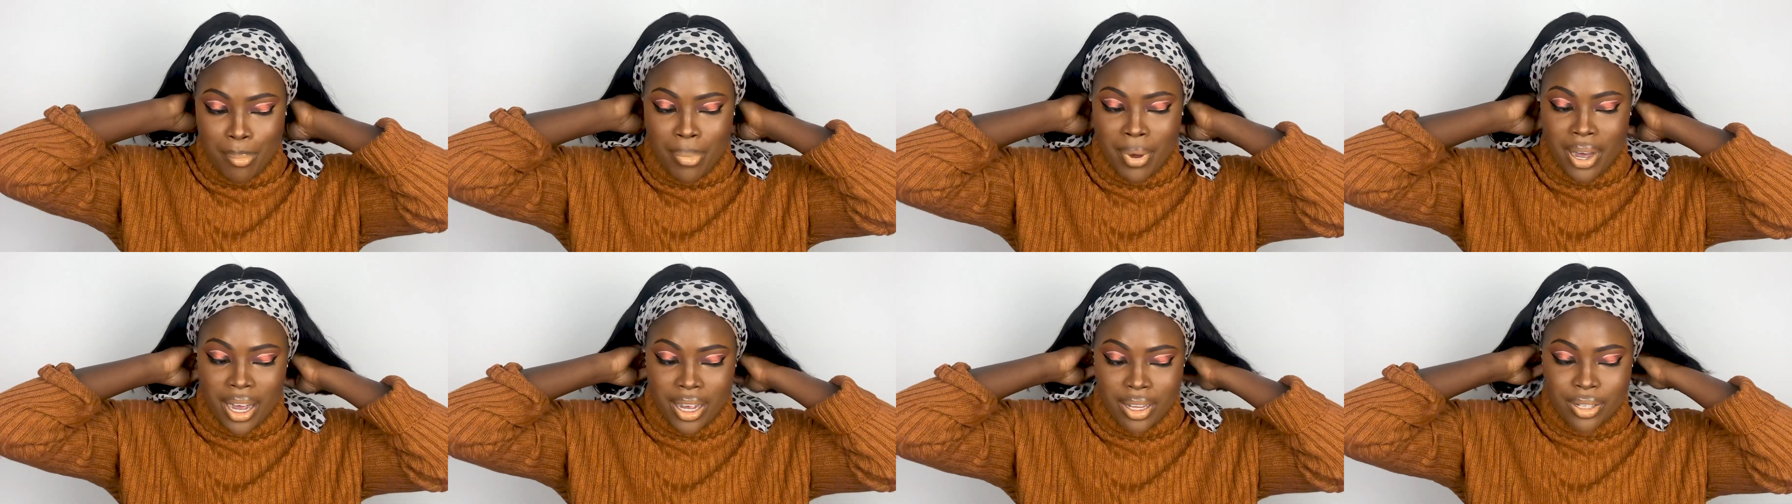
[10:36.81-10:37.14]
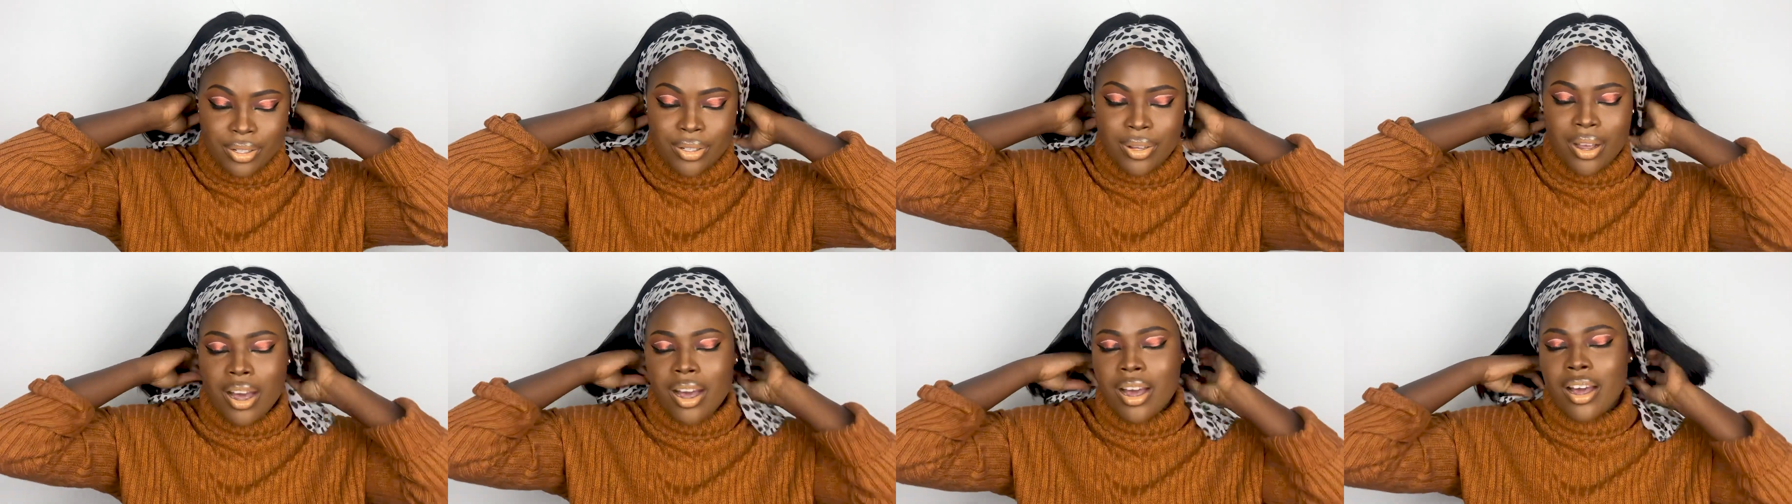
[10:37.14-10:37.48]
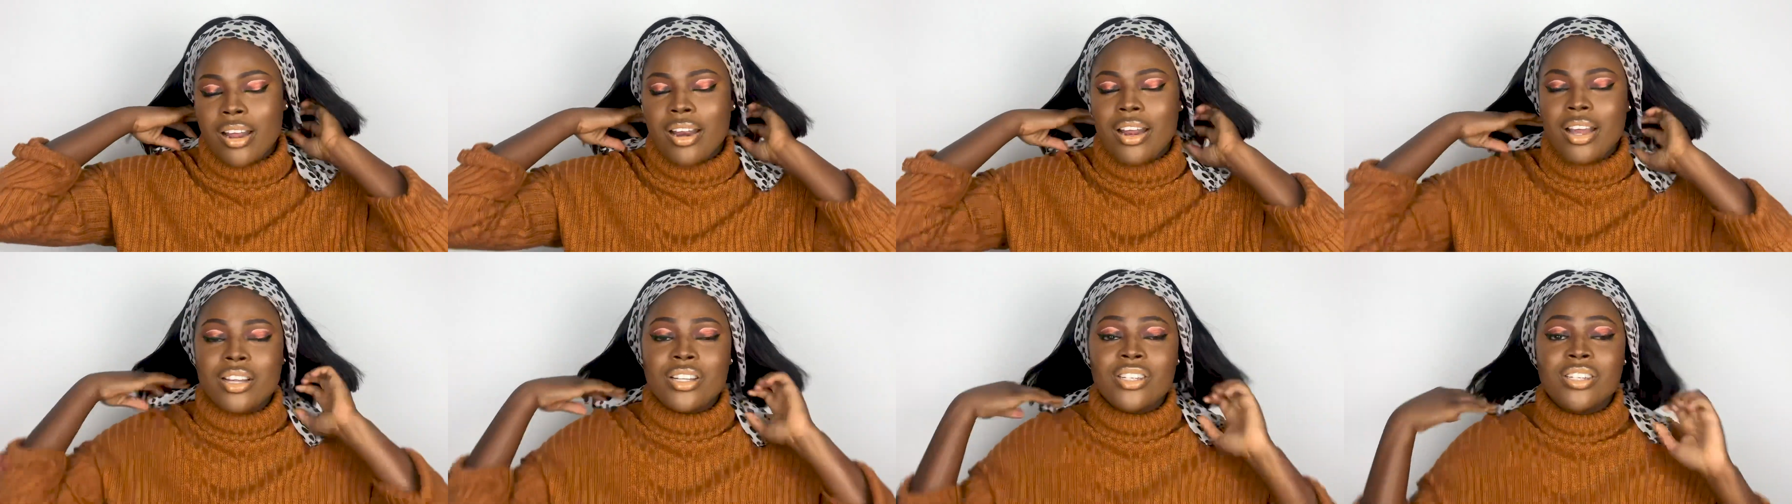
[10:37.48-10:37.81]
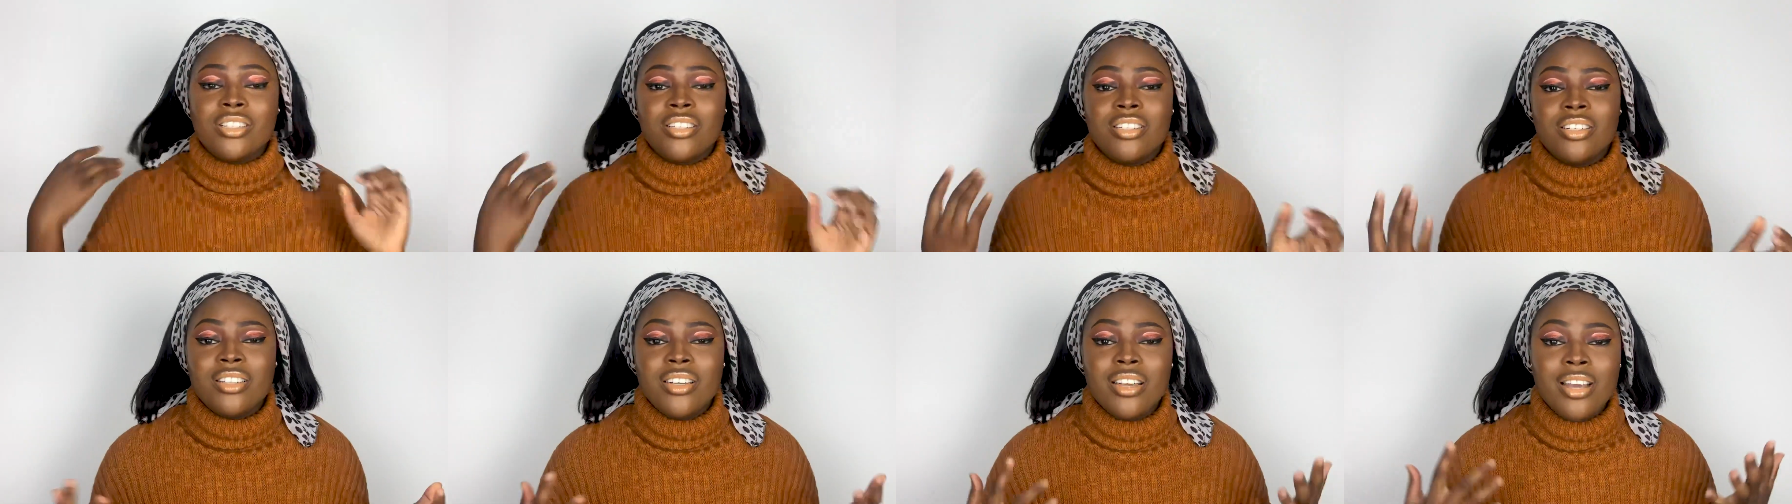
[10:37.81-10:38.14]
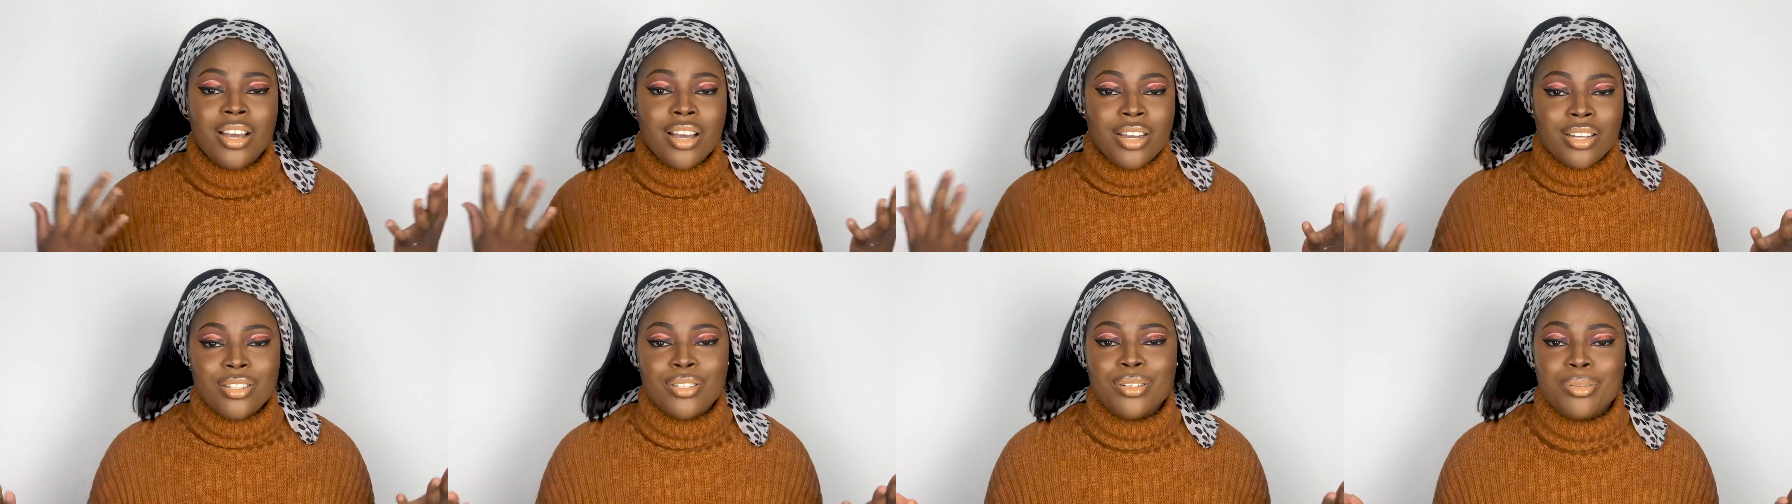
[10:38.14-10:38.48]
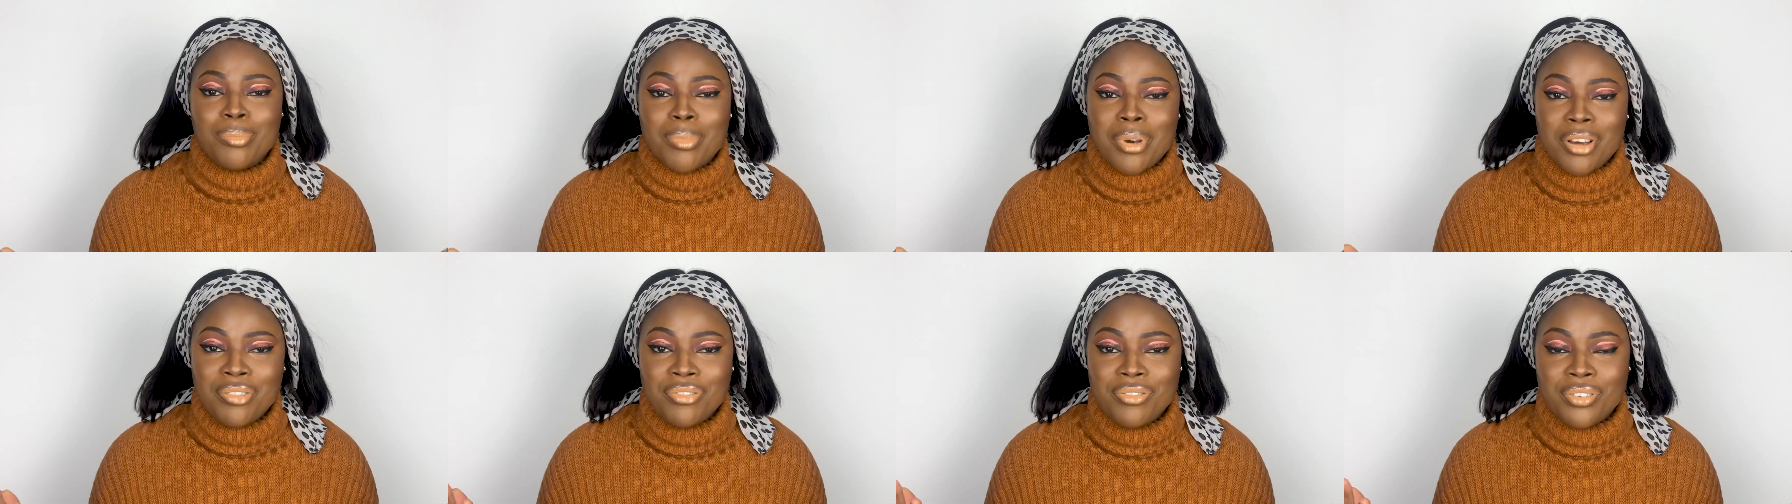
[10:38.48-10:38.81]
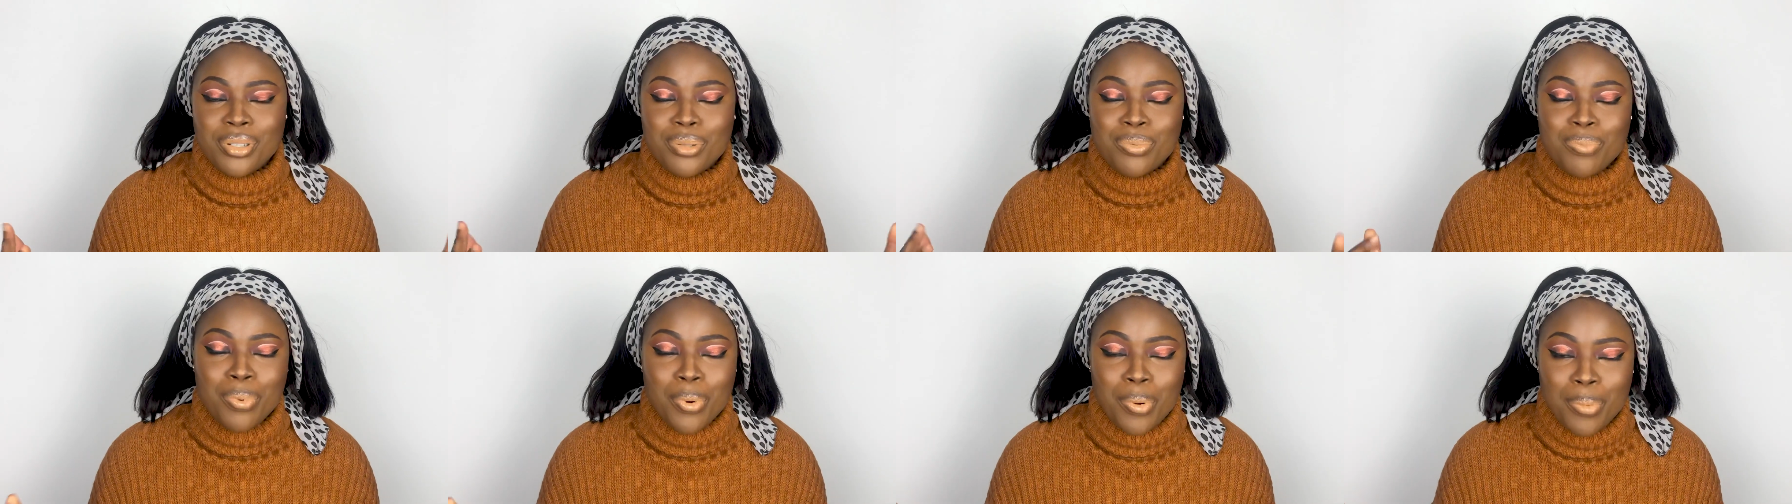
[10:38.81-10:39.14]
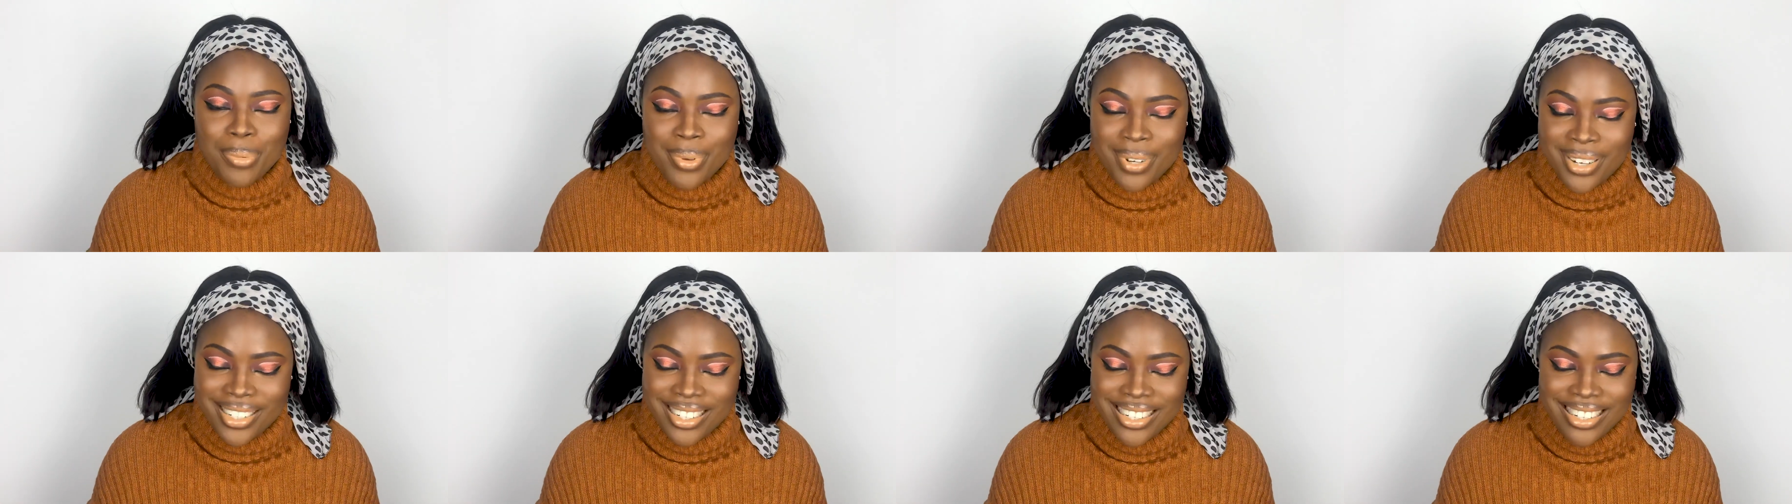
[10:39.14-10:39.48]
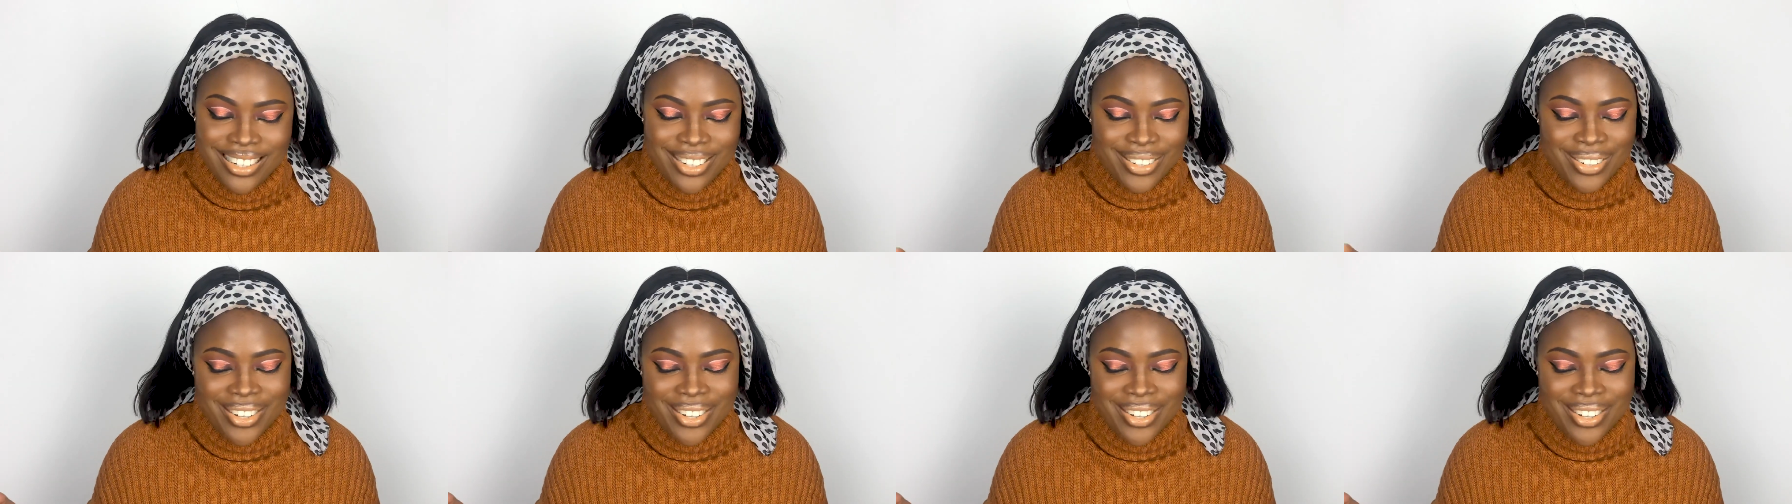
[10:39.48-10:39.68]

back so I can actually do my face properly.